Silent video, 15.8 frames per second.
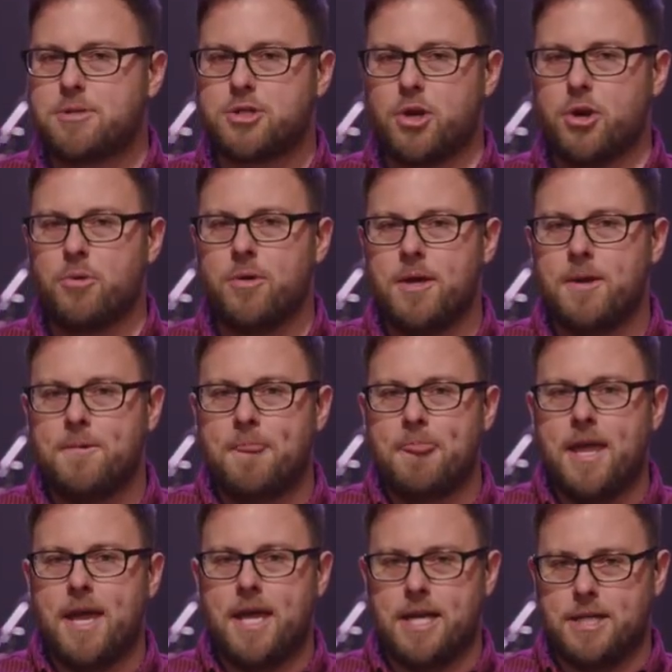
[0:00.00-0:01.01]
So,
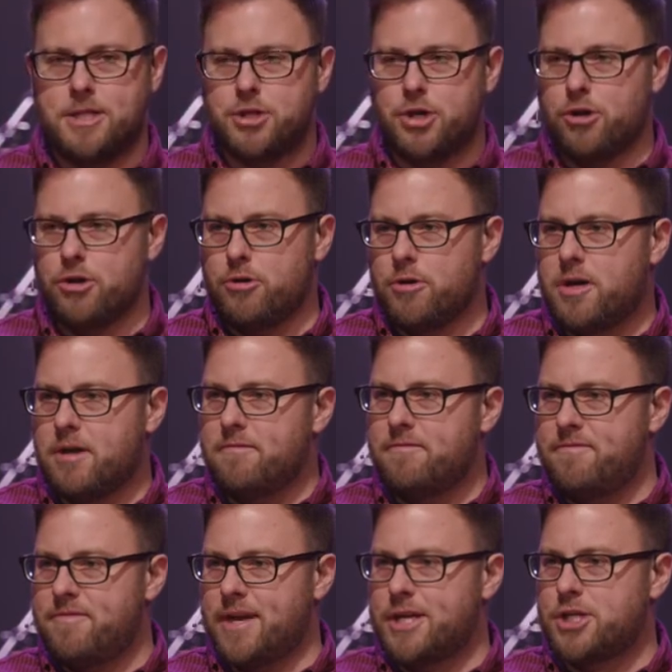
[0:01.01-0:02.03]
an internal
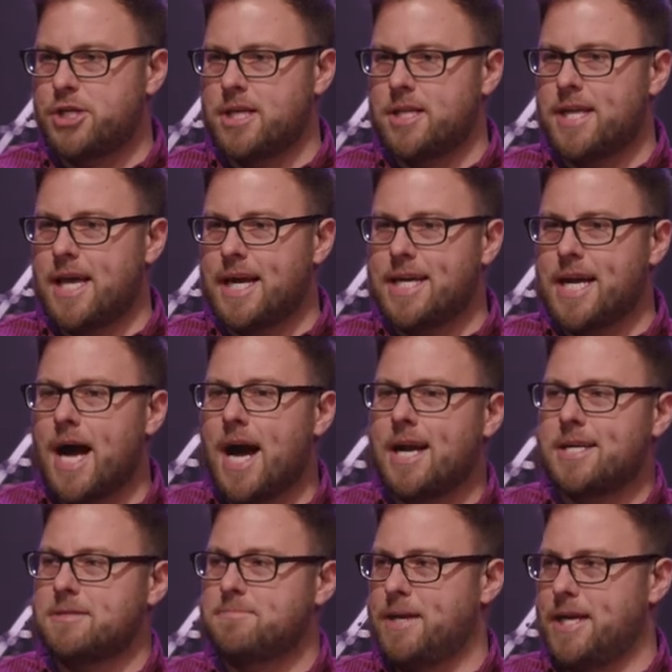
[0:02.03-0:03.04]
conviction that God
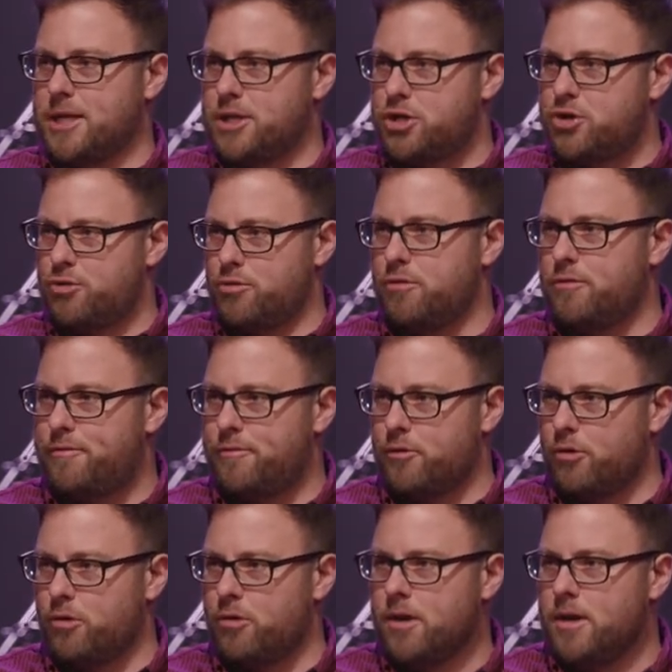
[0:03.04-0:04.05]
is being
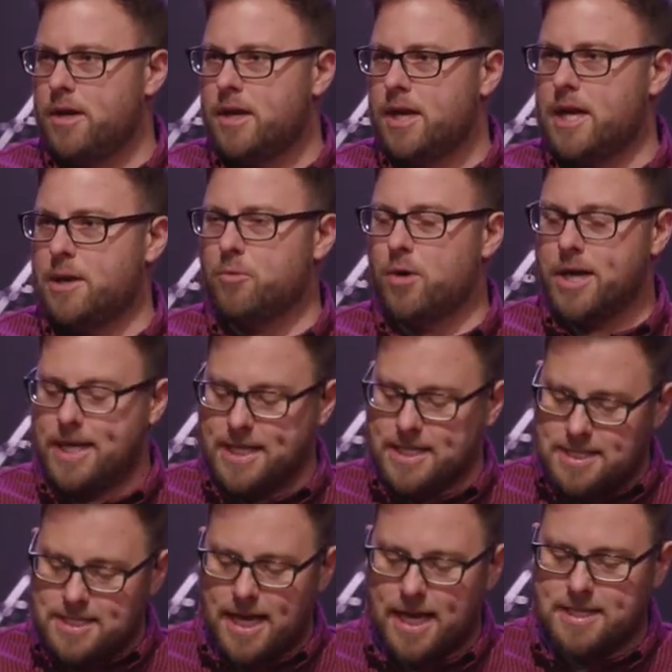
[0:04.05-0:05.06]
truthful in what he
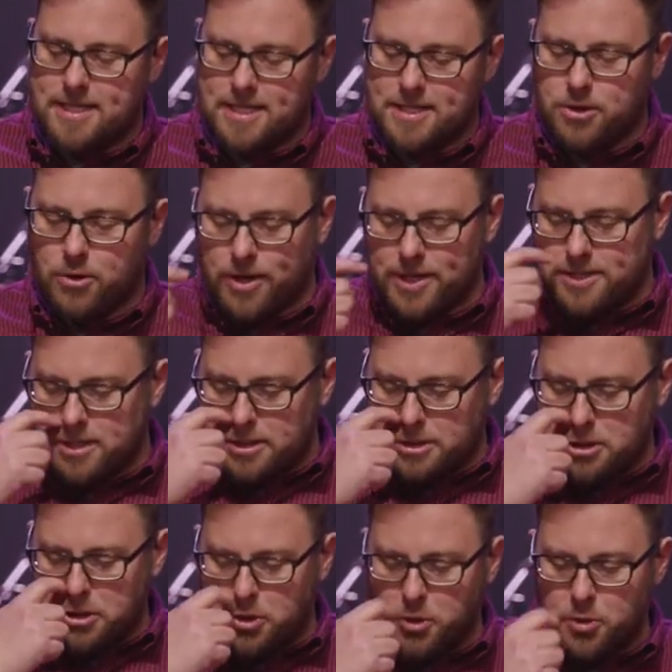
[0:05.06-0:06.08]
says he's going to
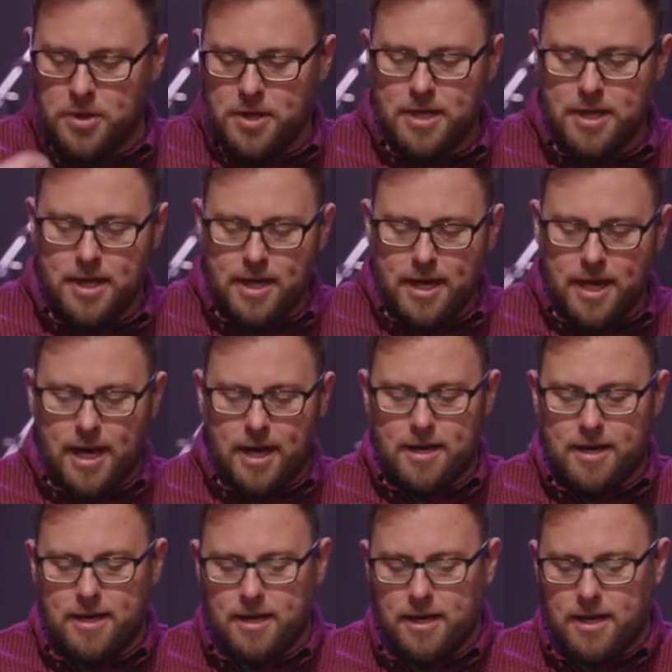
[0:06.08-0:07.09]
do.
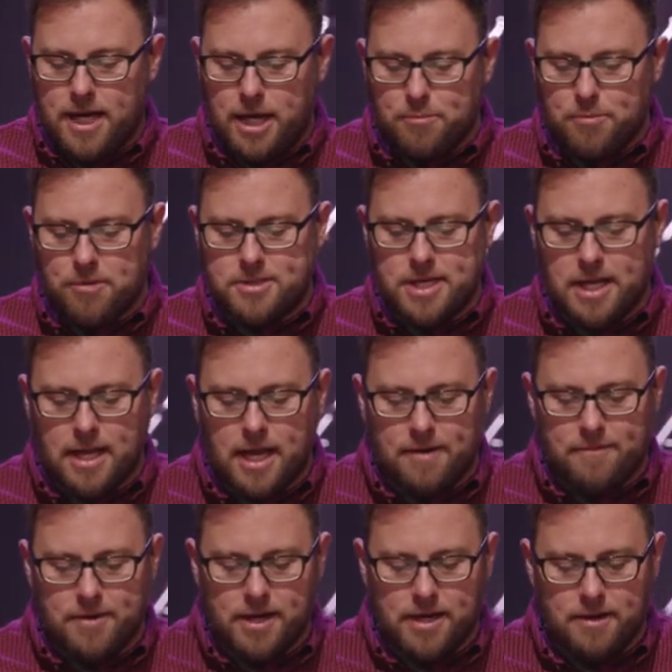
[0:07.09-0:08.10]
And Hebrews
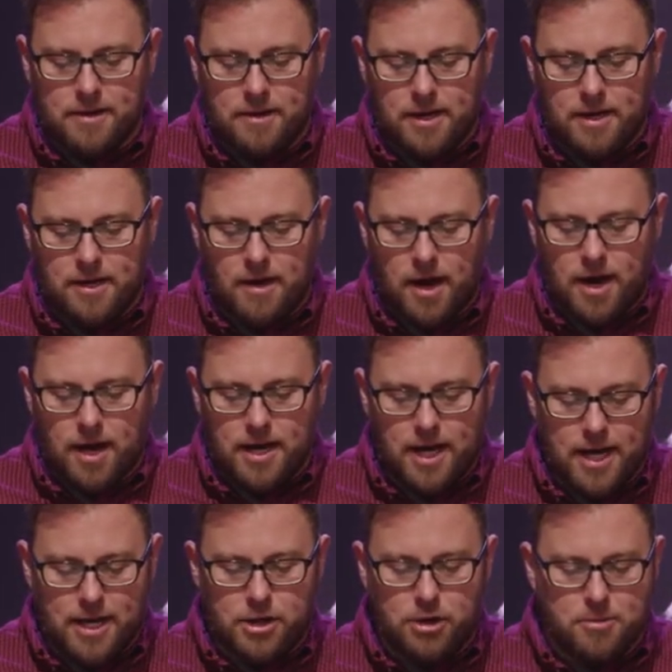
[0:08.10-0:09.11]
11, uh,
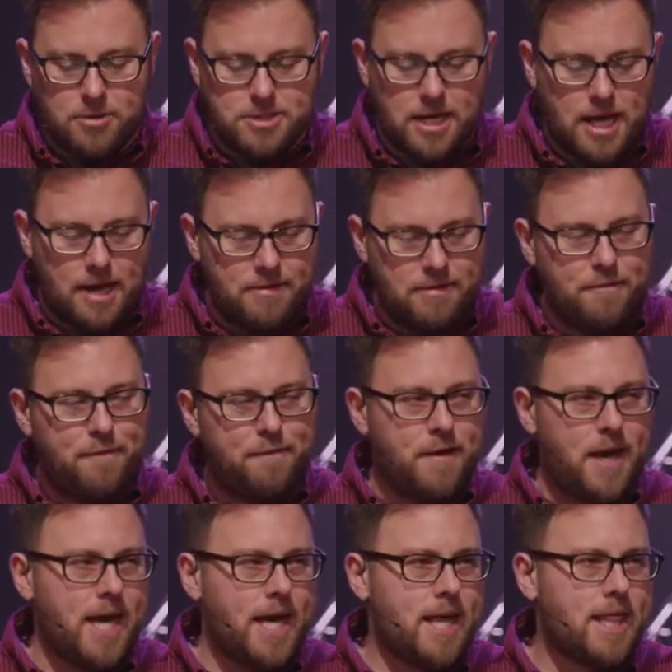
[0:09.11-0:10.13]
in Hebrews 11,
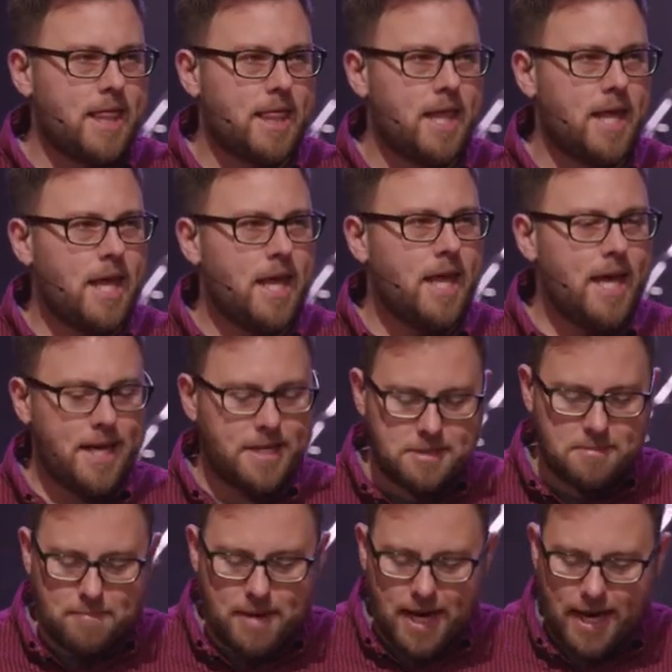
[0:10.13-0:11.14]
faith
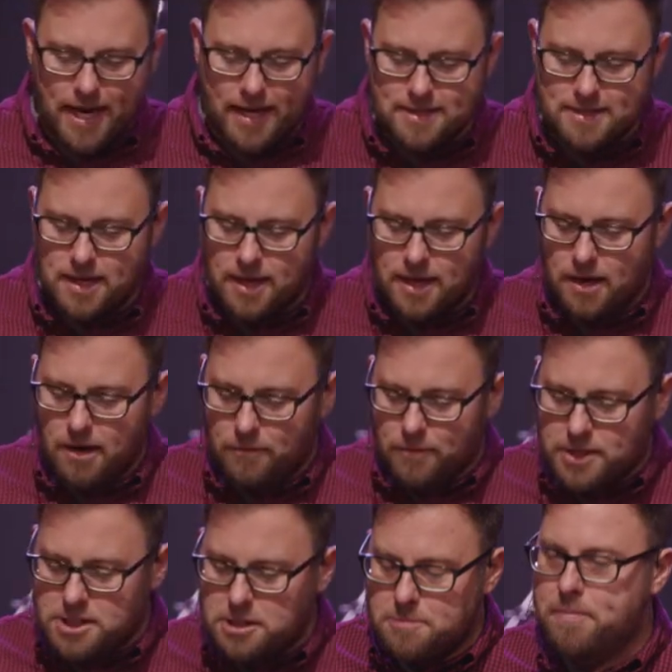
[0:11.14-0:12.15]
is man's
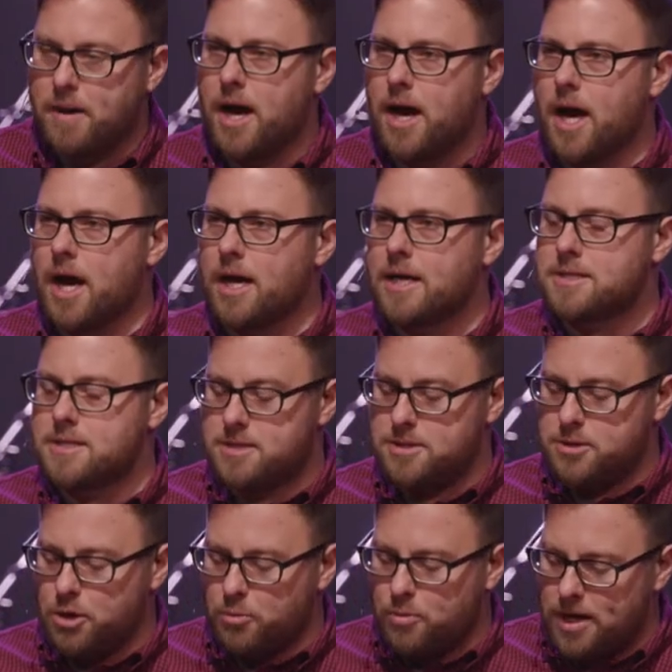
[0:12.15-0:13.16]
response
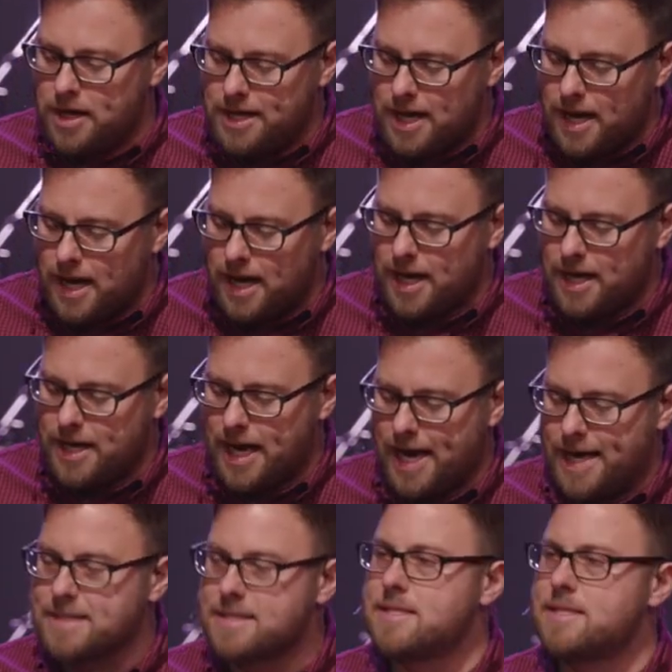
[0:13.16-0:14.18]
to what God
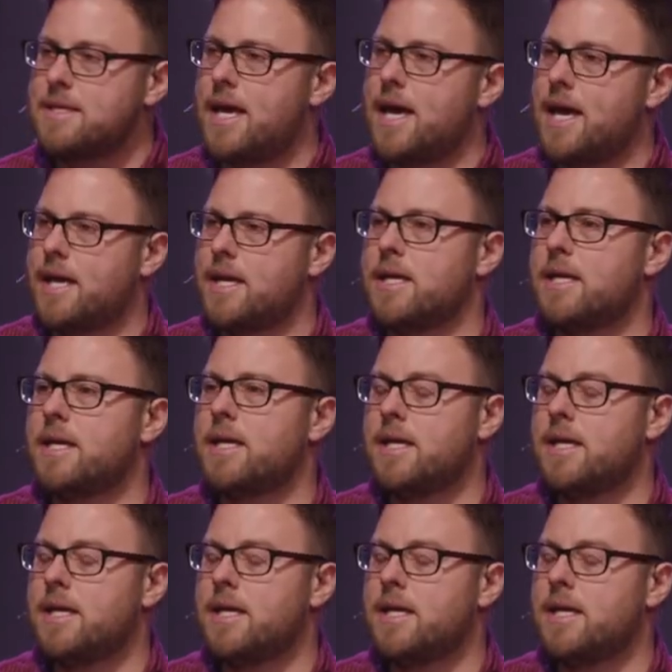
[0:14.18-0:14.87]
has said.